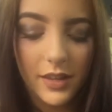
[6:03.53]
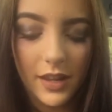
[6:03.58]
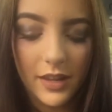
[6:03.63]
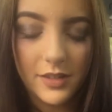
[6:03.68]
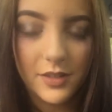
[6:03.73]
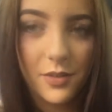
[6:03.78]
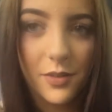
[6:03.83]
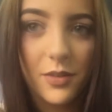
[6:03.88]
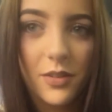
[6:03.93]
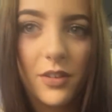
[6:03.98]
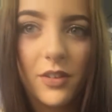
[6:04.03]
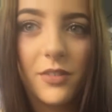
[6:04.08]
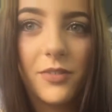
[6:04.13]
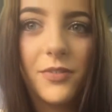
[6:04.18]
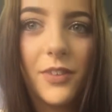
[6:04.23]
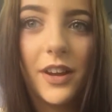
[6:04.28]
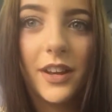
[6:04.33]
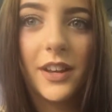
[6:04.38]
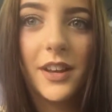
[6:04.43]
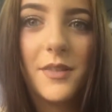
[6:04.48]
so we're all a
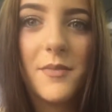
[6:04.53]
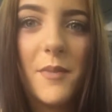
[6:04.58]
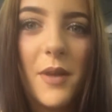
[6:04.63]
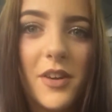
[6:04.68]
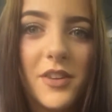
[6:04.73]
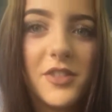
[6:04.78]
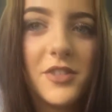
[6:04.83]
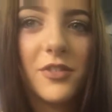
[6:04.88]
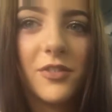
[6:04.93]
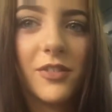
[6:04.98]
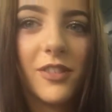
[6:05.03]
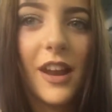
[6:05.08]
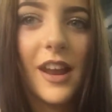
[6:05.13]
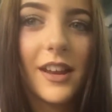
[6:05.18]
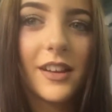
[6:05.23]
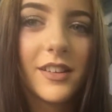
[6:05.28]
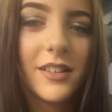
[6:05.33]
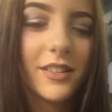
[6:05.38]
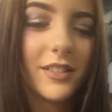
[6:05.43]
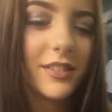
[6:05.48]
fucking emotional
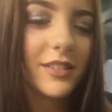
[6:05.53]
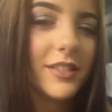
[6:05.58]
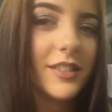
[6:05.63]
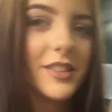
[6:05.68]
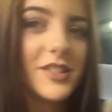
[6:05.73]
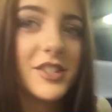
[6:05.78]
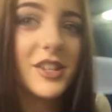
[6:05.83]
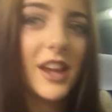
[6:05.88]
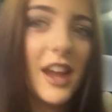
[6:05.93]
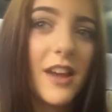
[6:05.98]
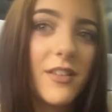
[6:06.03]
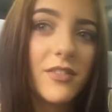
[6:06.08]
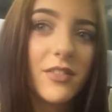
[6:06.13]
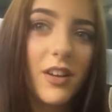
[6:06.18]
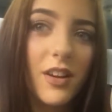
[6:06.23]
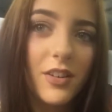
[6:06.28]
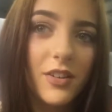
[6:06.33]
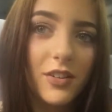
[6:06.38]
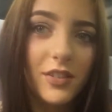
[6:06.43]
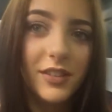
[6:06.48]
wreck. Legit,
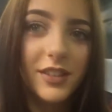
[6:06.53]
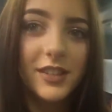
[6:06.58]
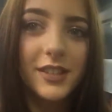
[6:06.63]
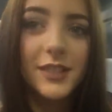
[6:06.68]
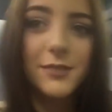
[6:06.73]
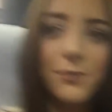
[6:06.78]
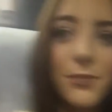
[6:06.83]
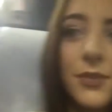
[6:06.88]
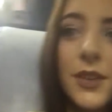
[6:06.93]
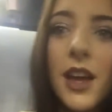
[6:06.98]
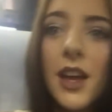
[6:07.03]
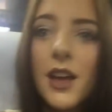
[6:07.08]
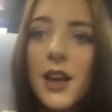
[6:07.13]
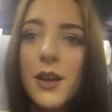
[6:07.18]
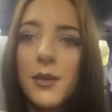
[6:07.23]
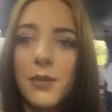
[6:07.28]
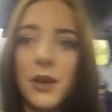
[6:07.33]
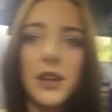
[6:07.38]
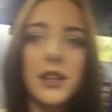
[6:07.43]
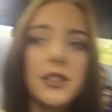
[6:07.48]
everyone on this
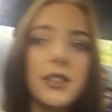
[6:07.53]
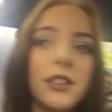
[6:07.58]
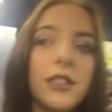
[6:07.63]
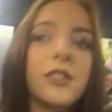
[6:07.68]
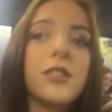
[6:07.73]
place is